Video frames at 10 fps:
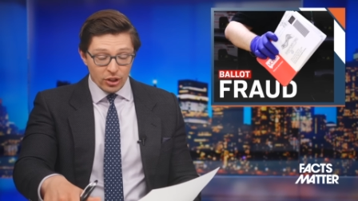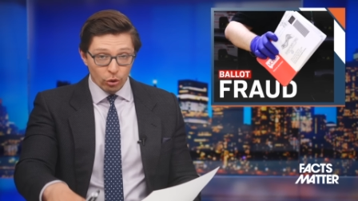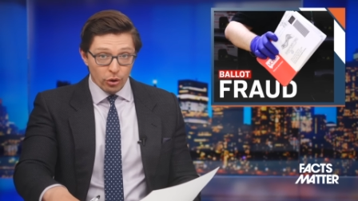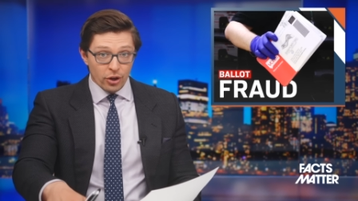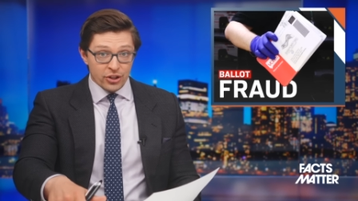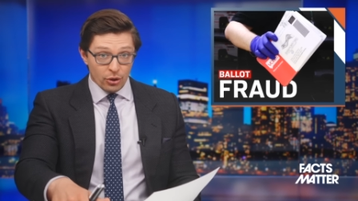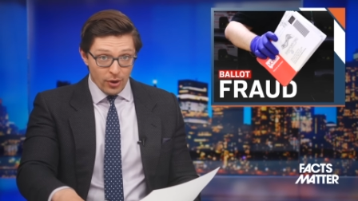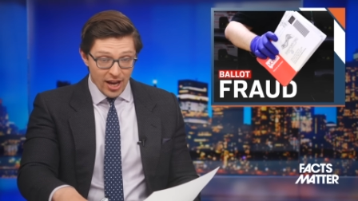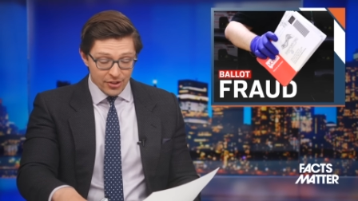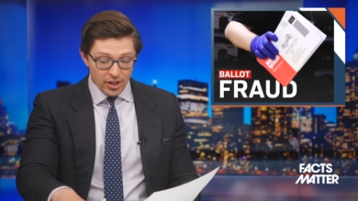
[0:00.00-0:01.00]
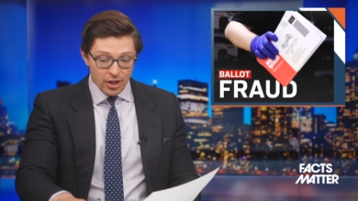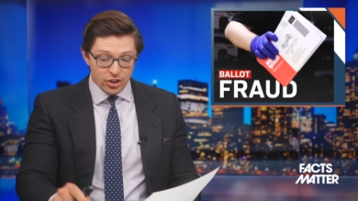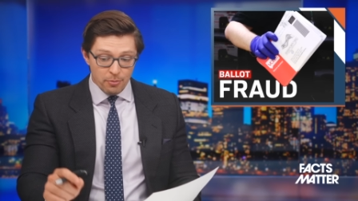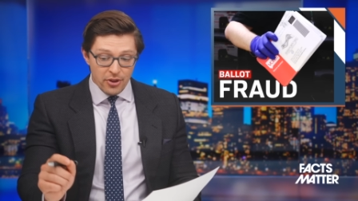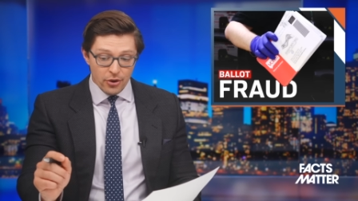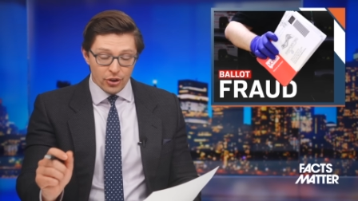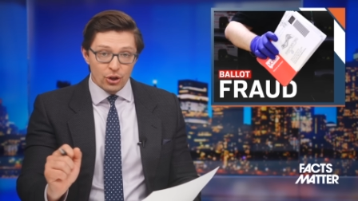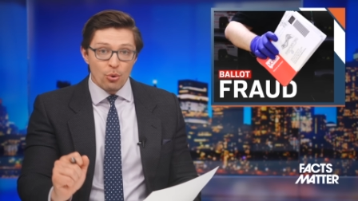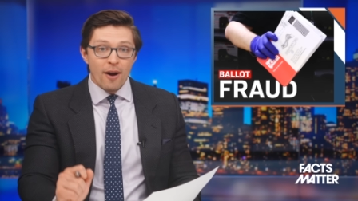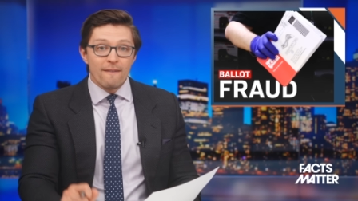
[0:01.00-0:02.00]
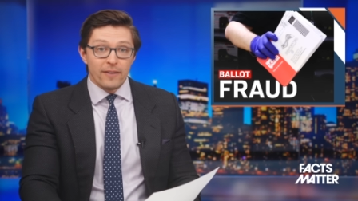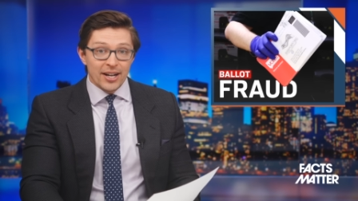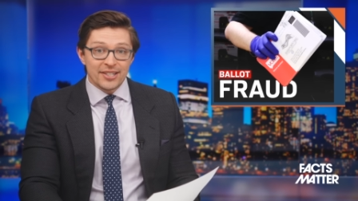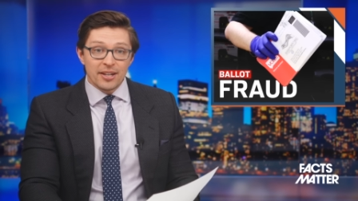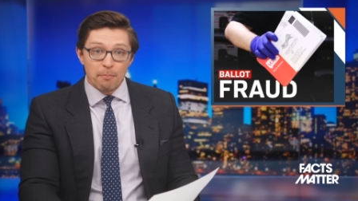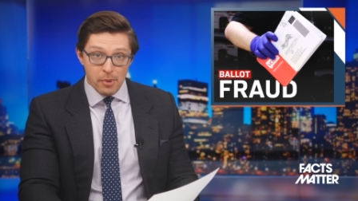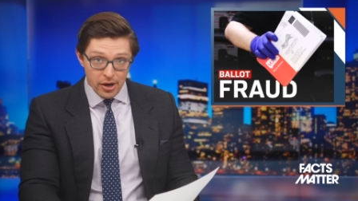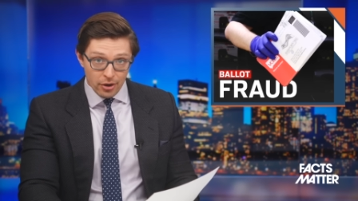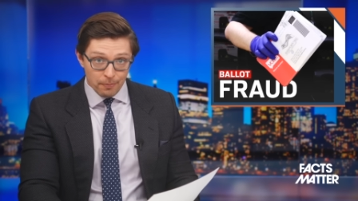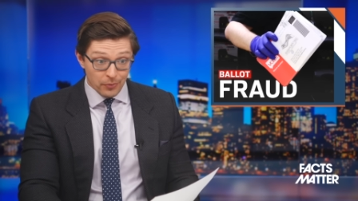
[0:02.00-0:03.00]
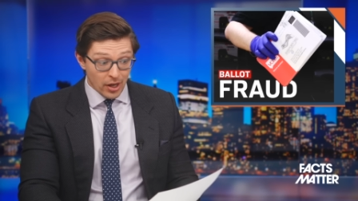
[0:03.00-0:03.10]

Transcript: Gloria Torres to be their new vice mayor.